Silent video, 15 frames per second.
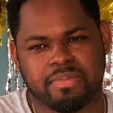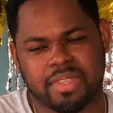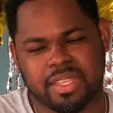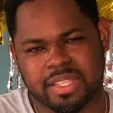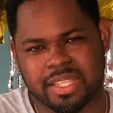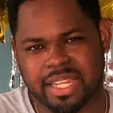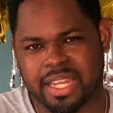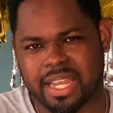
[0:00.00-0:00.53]
things
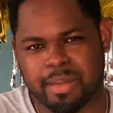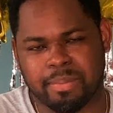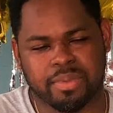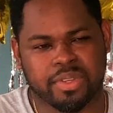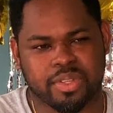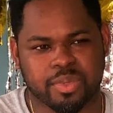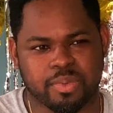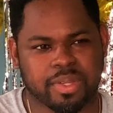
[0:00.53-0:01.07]
that had
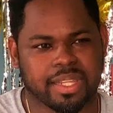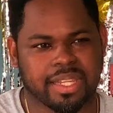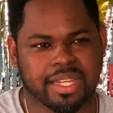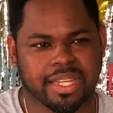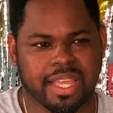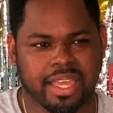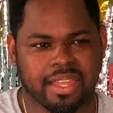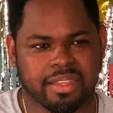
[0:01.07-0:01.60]
happened as well that
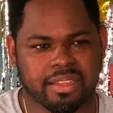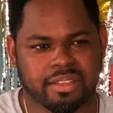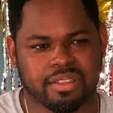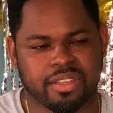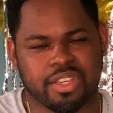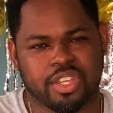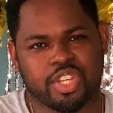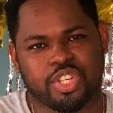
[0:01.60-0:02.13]
had kind of
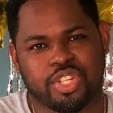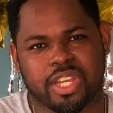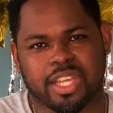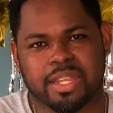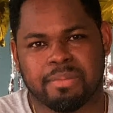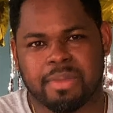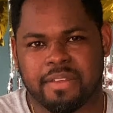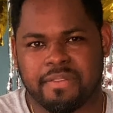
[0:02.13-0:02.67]

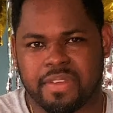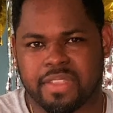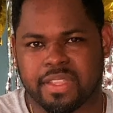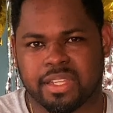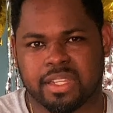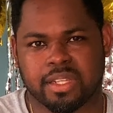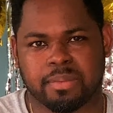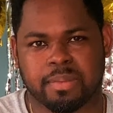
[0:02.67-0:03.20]
shaken my faith a
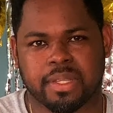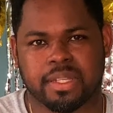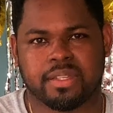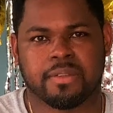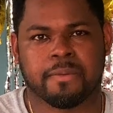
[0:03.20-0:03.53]
little bit.